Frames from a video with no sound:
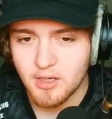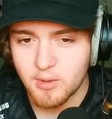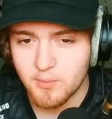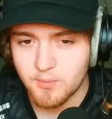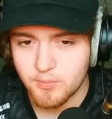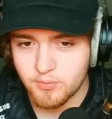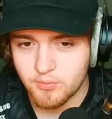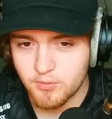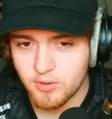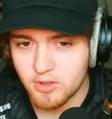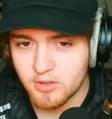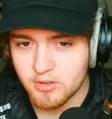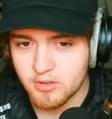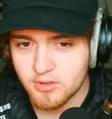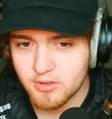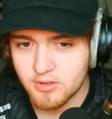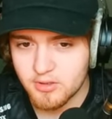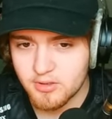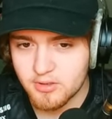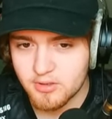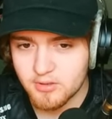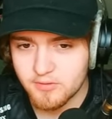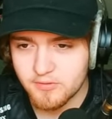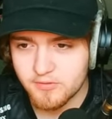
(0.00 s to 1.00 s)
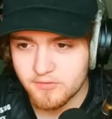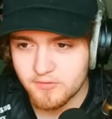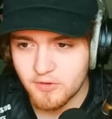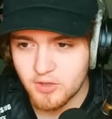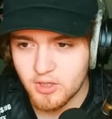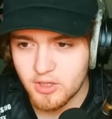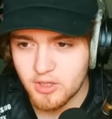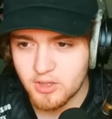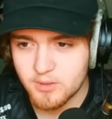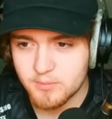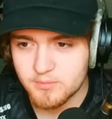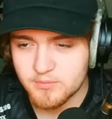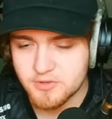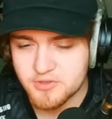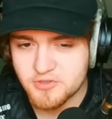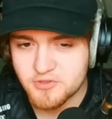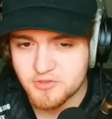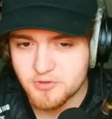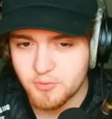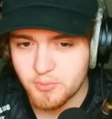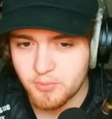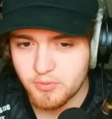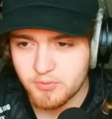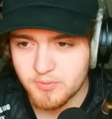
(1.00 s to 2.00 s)
a brawler from
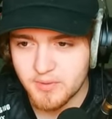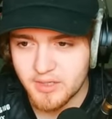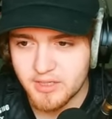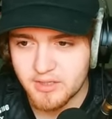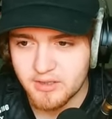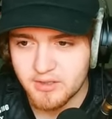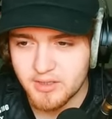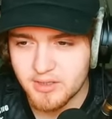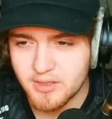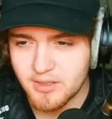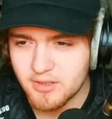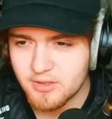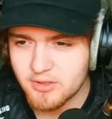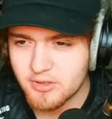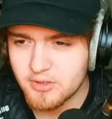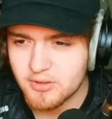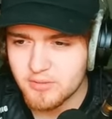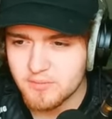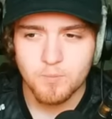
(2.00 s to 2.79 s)
super rare and under.